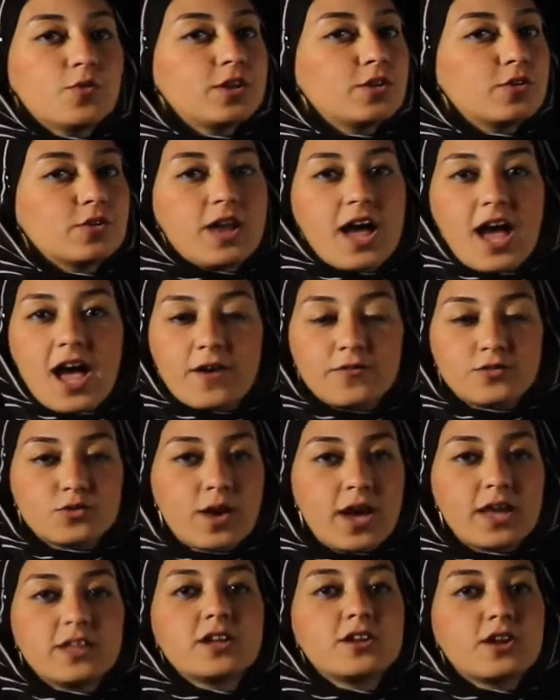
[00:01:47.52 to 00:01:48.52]
don't have to
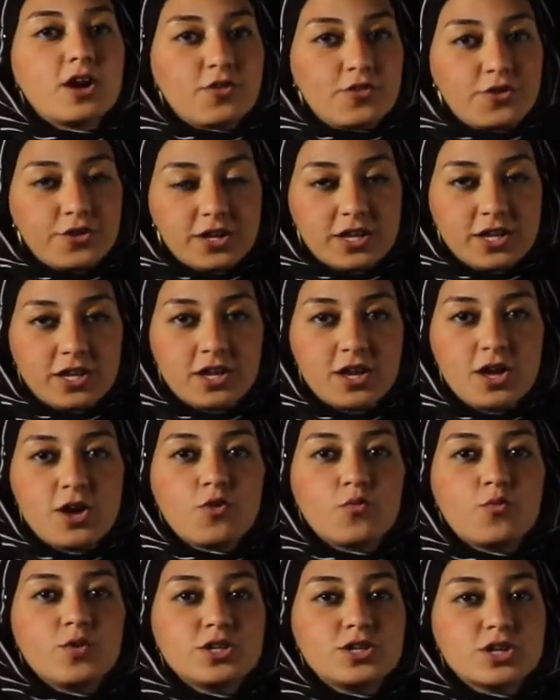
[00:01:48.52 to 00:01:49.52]
add another E.
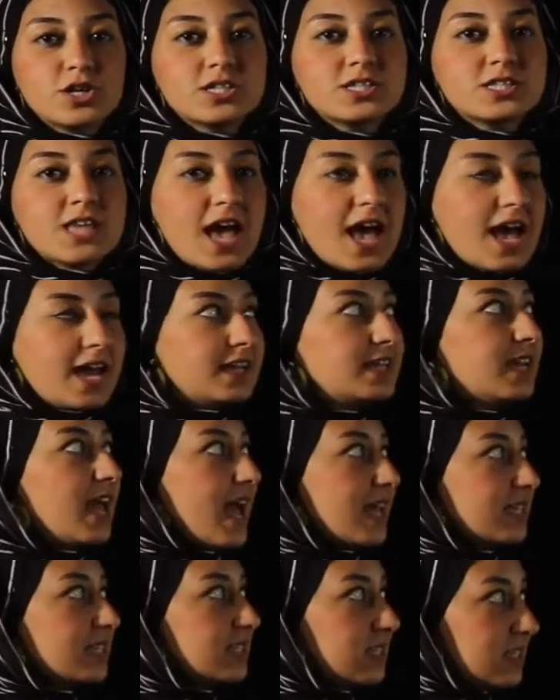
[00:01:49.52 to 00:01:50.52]
We just add
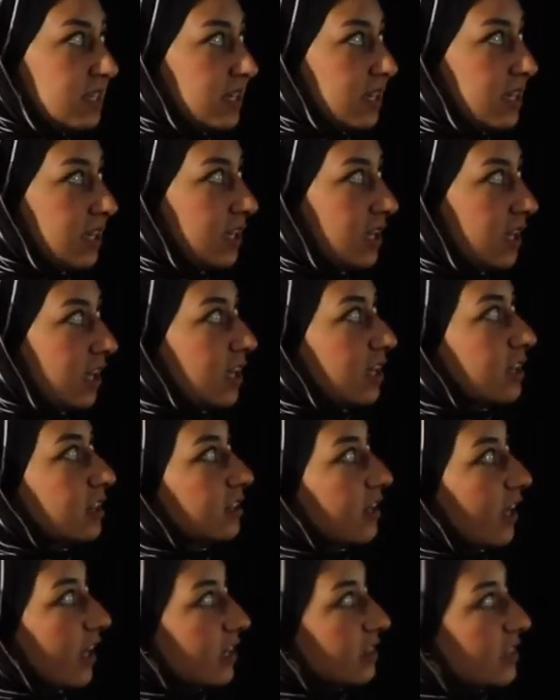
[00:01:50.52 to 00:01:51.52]
ST.
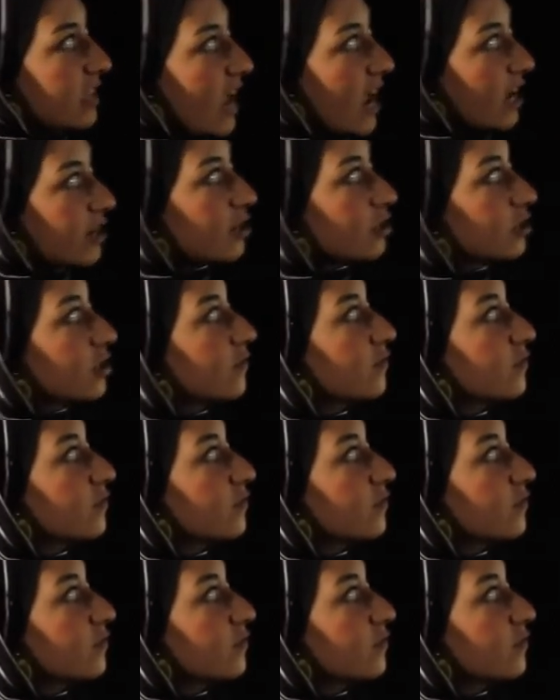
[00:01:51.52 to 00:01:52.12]
Like the adjective